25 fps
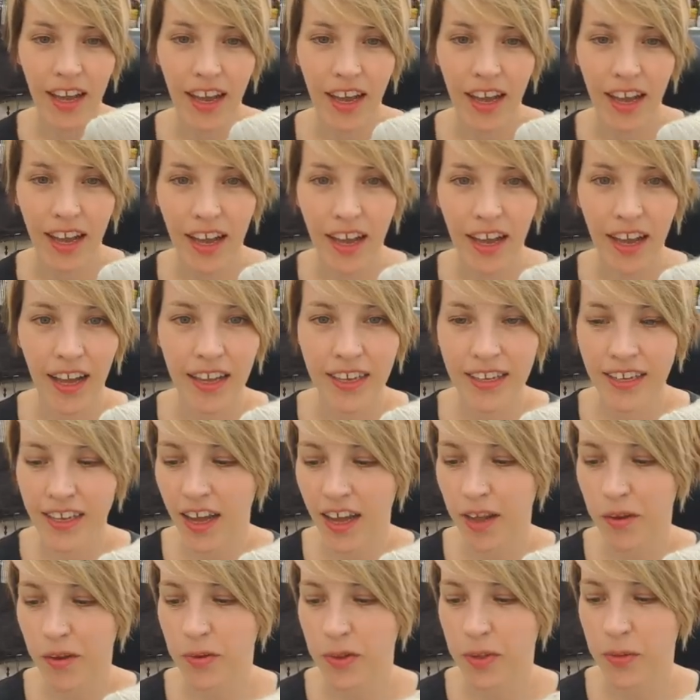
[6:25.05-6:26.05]
And
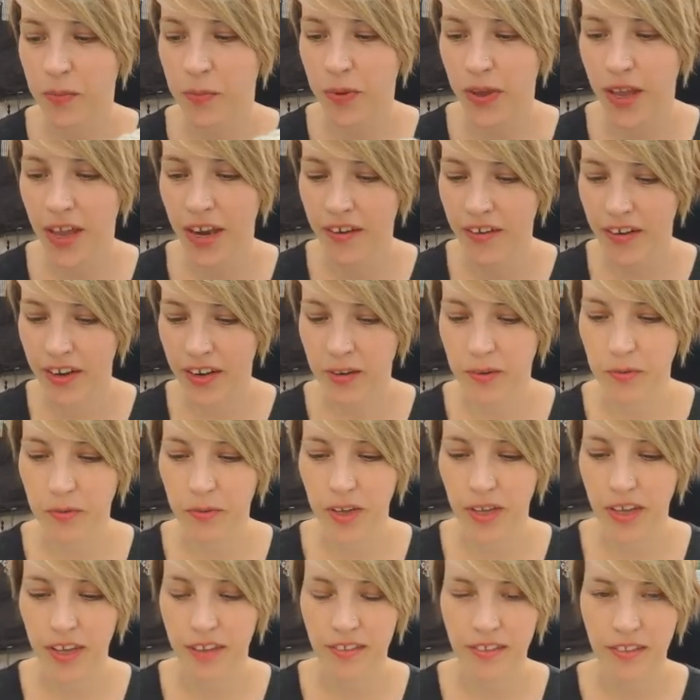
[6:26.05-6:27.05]
I will pair it
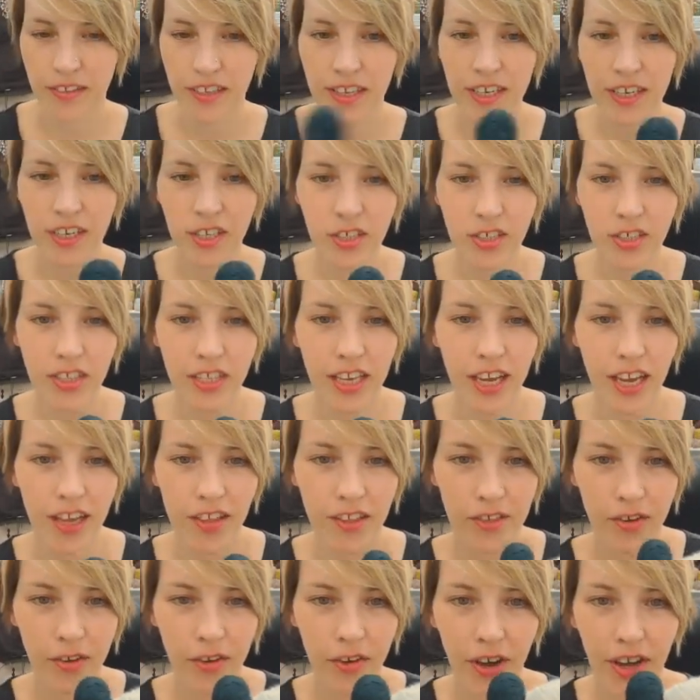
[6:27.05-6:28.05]
with, initially
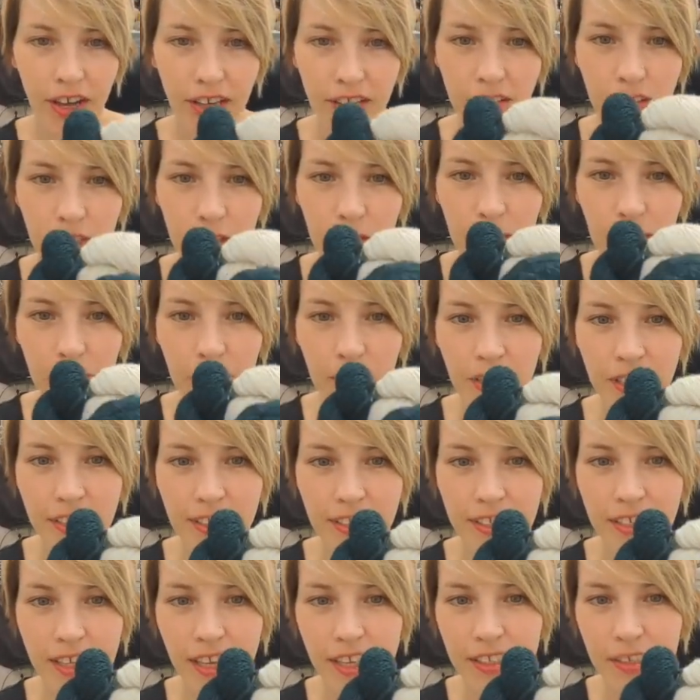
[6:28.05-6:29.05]
I thought I'll just put
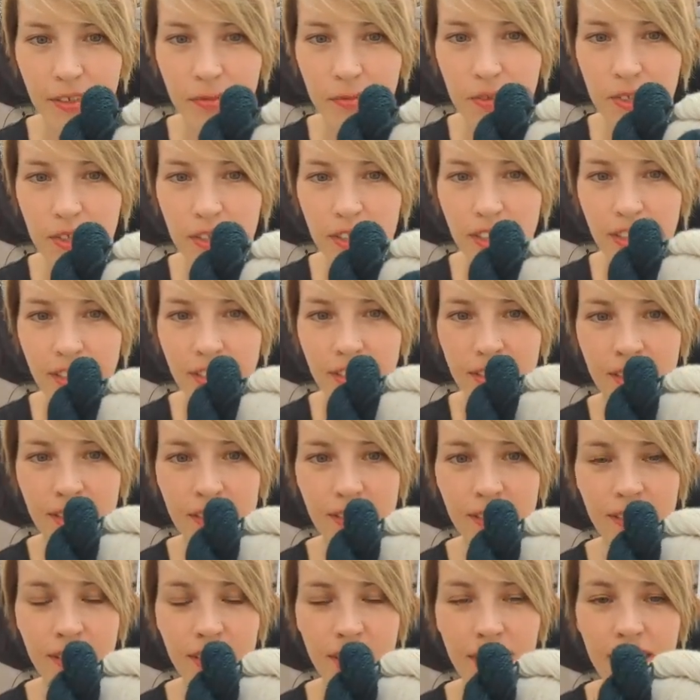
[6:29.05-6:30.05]
it together with
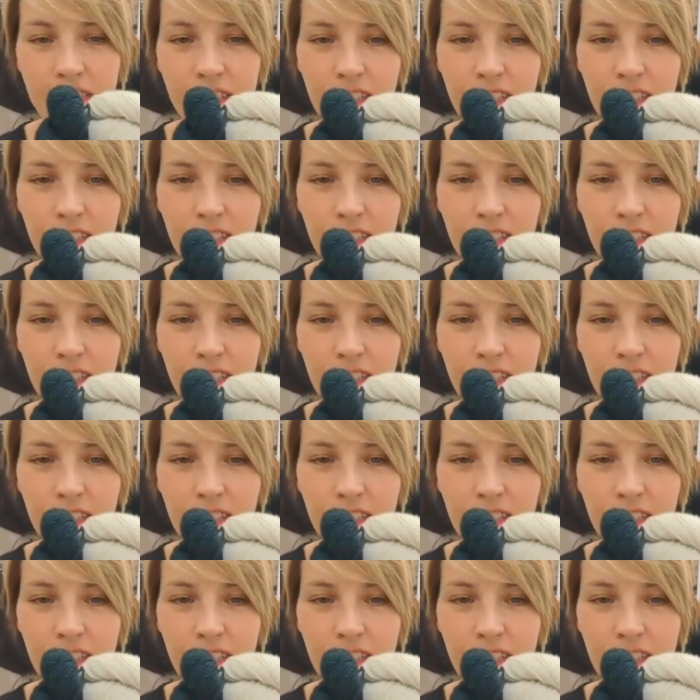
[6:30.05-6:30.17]
this.